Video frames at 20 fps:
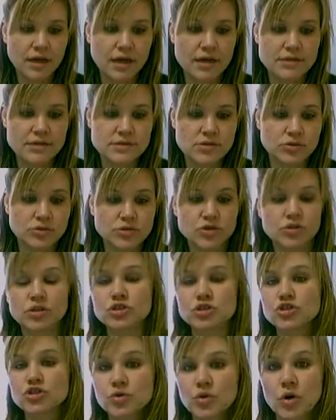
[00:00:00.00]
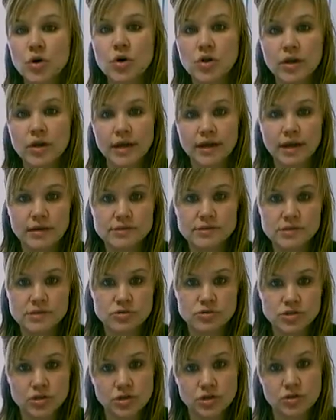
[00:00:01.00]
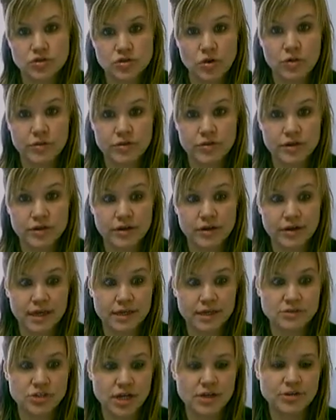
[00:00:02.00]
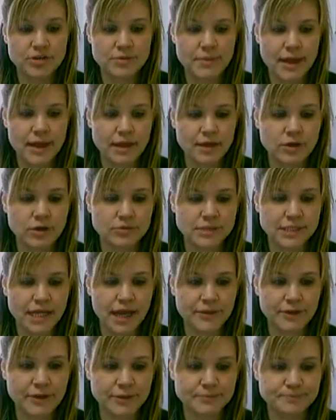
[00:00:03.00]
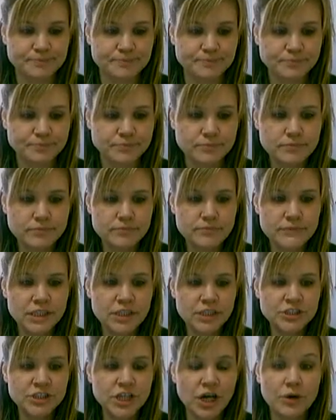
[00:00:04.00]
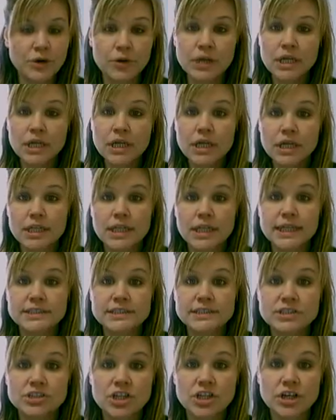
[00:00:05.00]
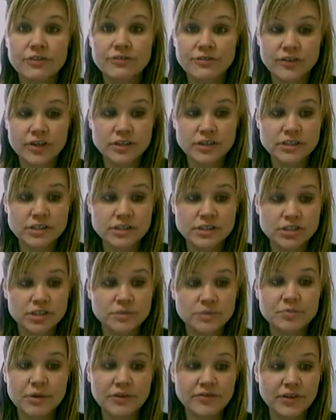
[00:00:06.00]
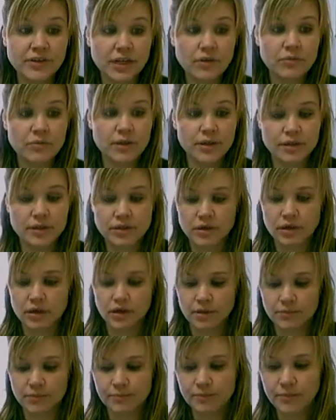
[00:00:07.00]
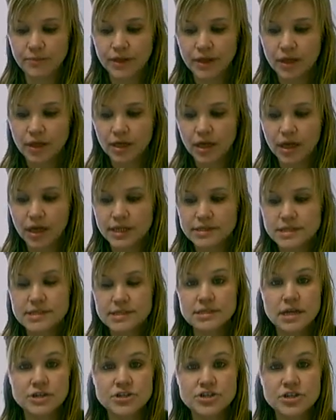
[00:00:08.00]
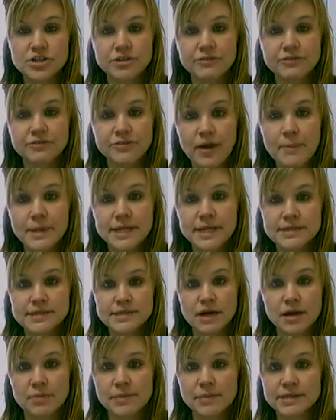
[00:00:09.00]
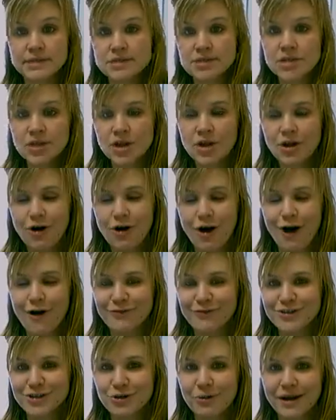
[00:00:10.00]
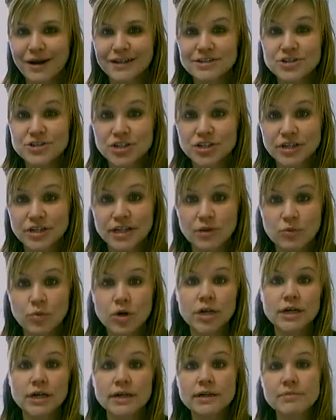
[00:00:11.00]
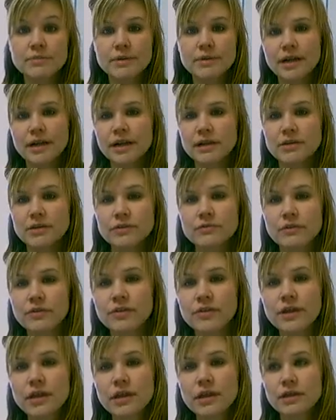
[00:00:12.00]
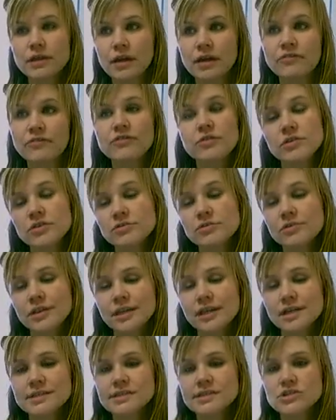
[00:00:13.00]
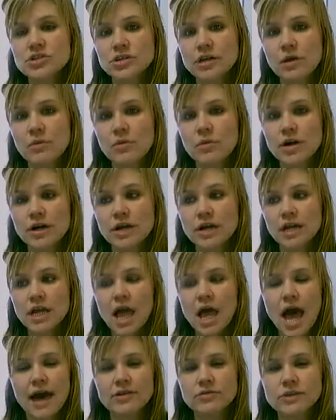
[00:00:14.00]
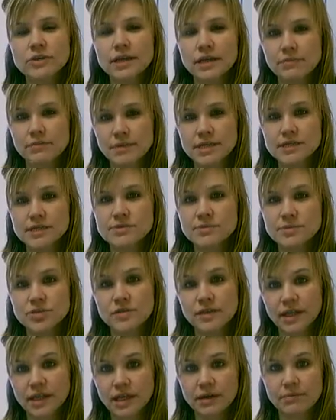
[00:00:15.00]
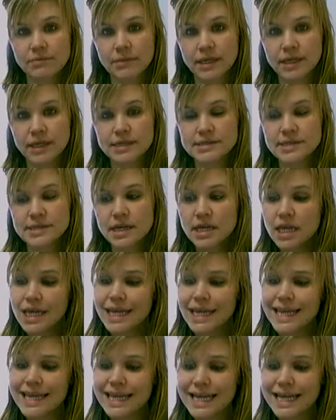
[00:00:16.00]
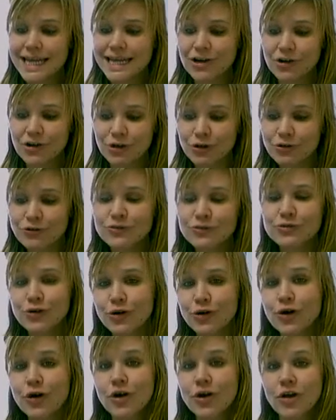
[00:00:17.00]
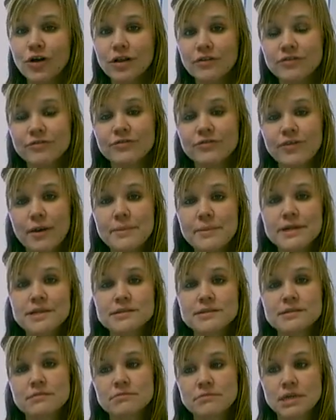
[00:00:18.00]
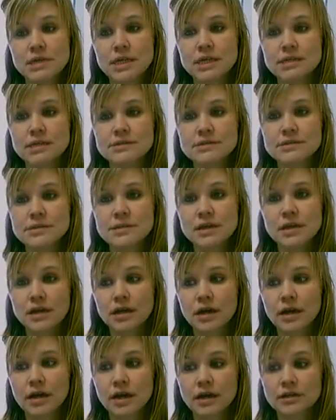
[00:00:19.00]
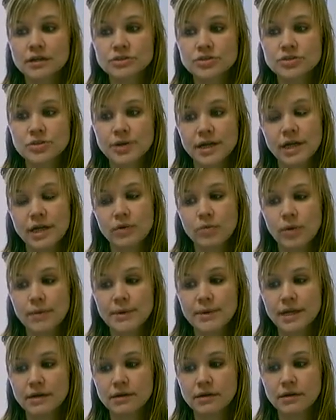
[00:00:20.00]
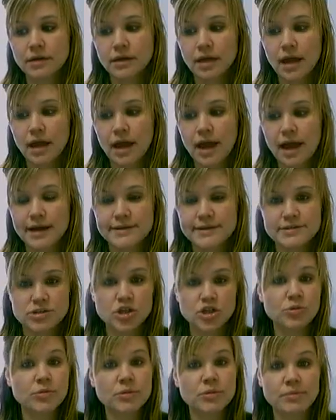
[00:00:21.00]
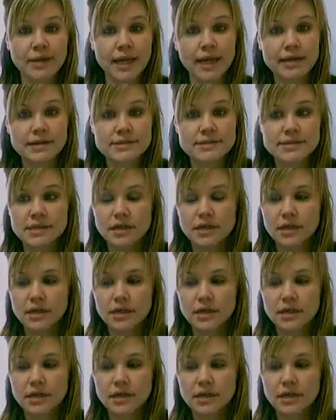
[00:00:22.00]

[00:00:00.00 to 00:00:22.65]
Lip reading: social control and how social control theory and gender may go together. So let's start first just briefly with a discussion of feminism. It's often quite a dirty word, but I don't think, if you do think it's a dirty word, I don't think it means what you think it means. Overall, feminism means treating women as human beings.